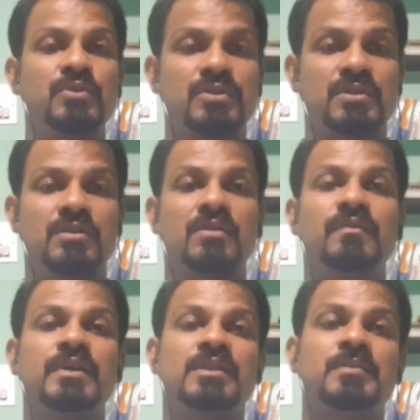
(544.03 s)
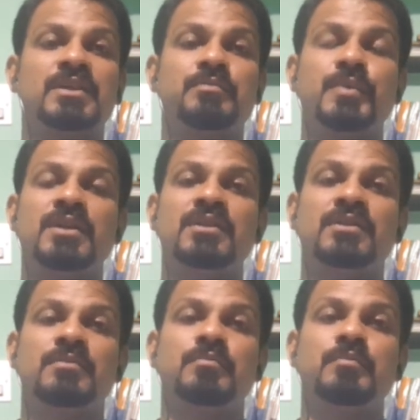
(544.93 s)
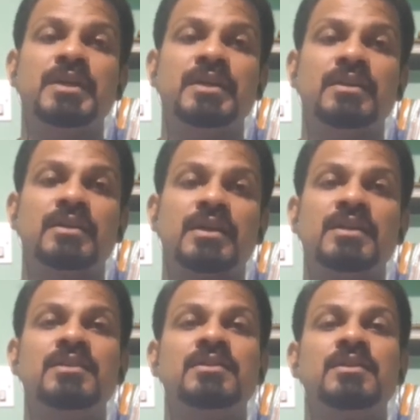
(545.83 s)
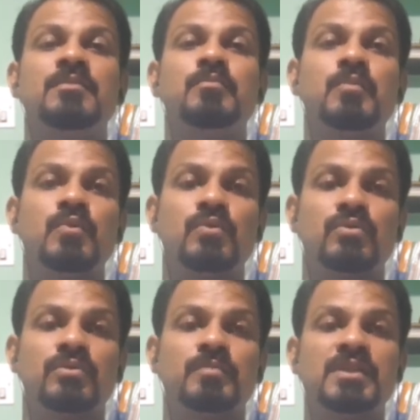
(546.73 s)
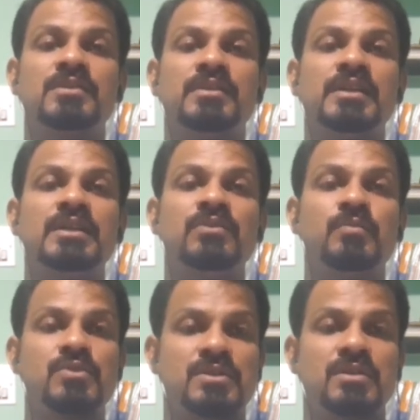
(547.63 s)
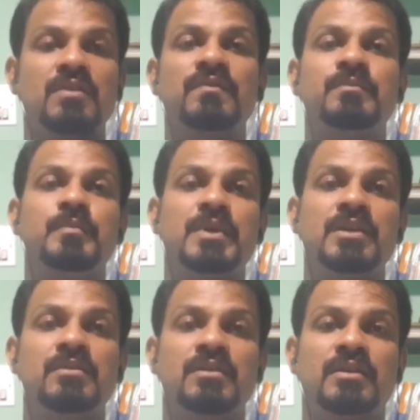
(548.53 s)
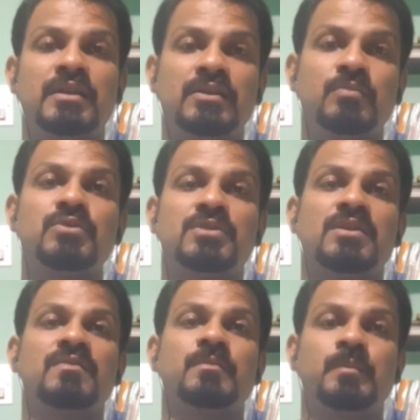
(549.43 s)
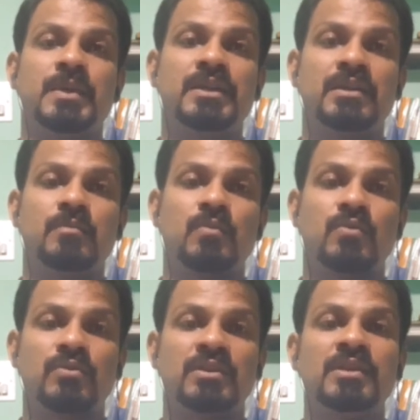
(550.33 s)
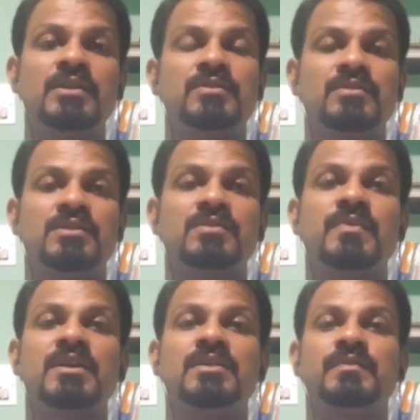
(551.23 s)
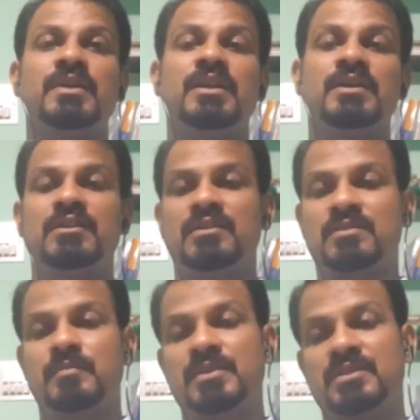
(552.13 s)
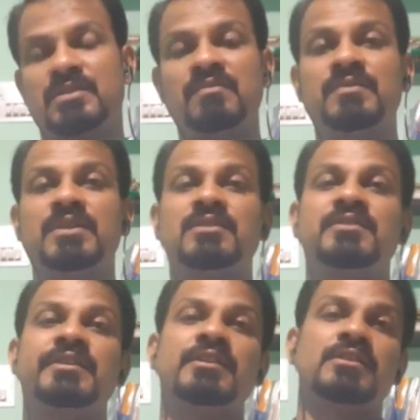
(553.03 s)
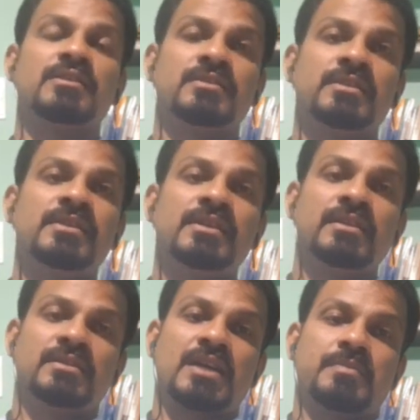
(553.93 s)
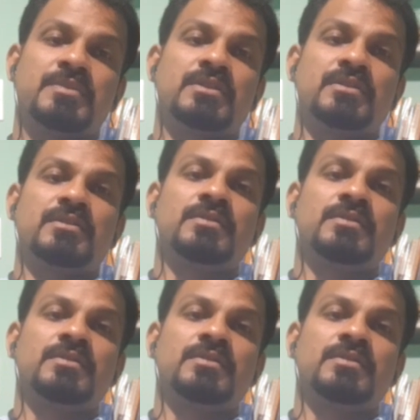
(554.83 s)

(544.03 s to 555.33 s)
position of arithmetic mean, median, and mode, means a relative position of mean, relative position of median, mode. So this is what we learn in this measures of central tendency chapter.